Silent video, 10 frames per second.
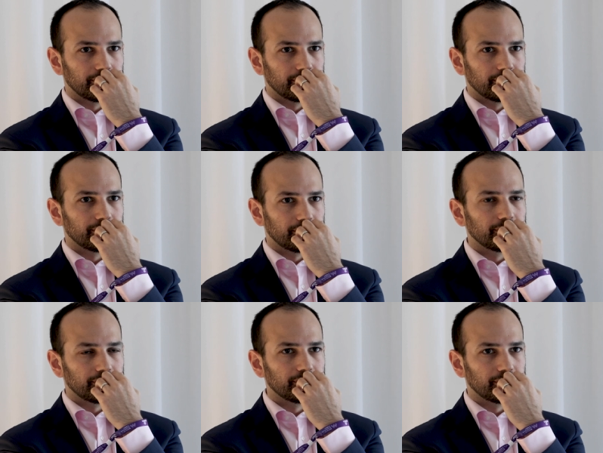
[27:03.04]
and you know, a
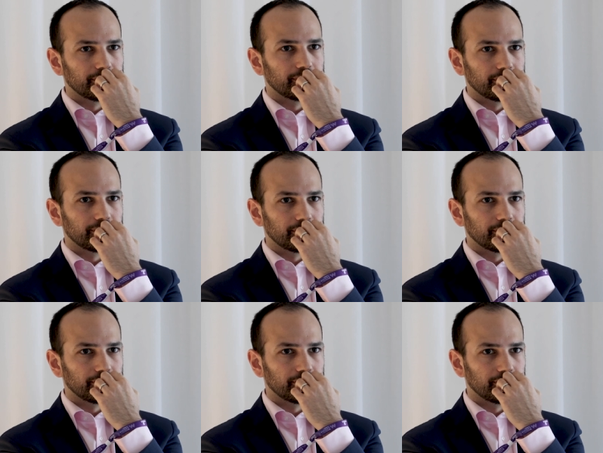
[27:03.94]
lot of these
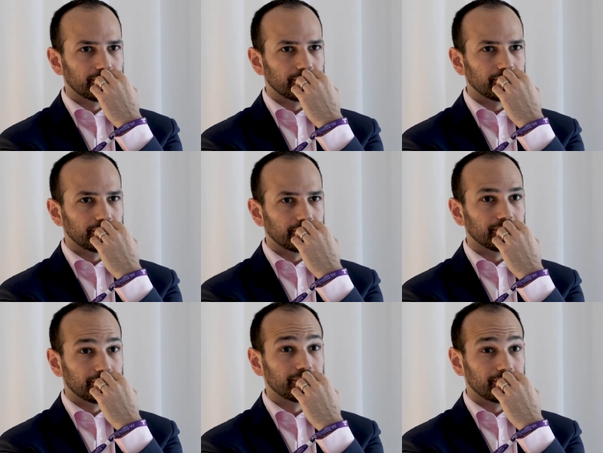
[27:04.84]
things
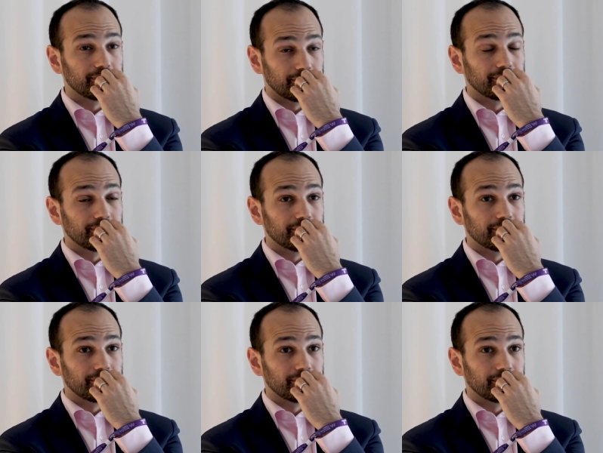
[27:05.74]
coexist. For
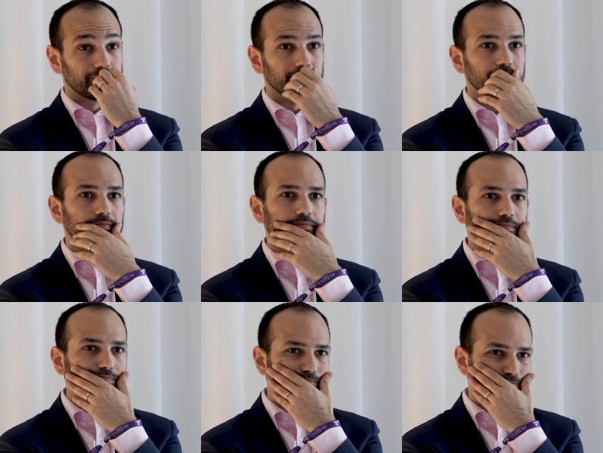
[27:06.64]
example,
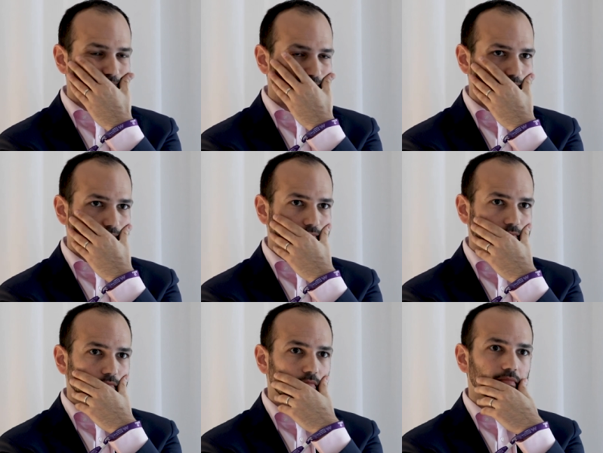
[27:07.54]
uh, storing those
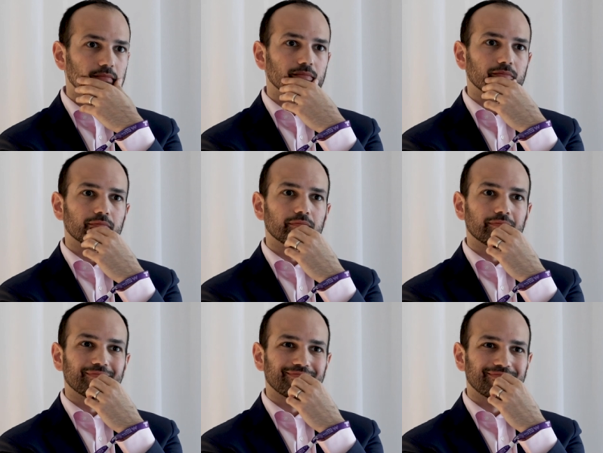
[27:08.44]
certificates
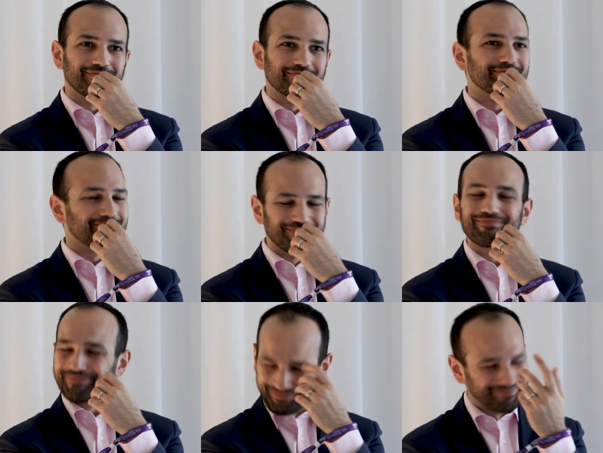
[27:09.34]
on blockchain
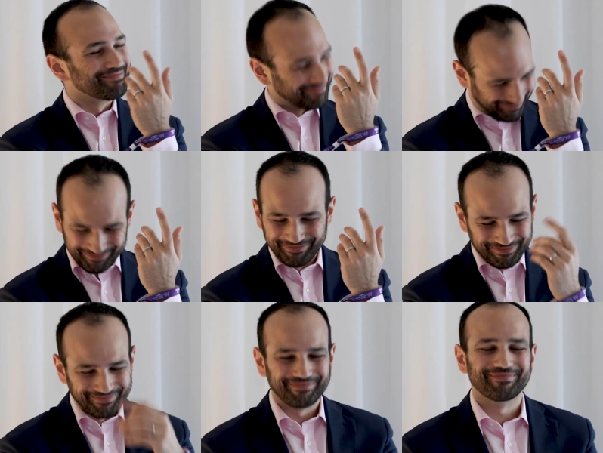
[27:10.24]
and whatever else
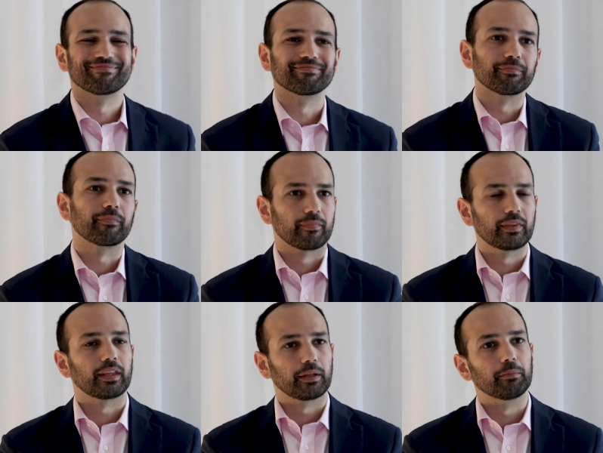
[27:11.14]
is a perfectly
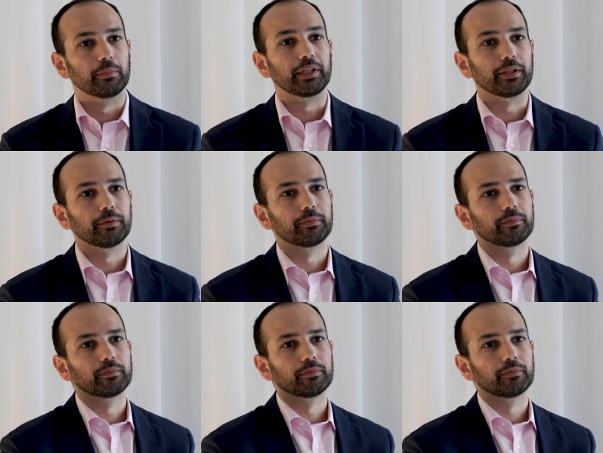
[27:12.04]
natural Bingo. thing.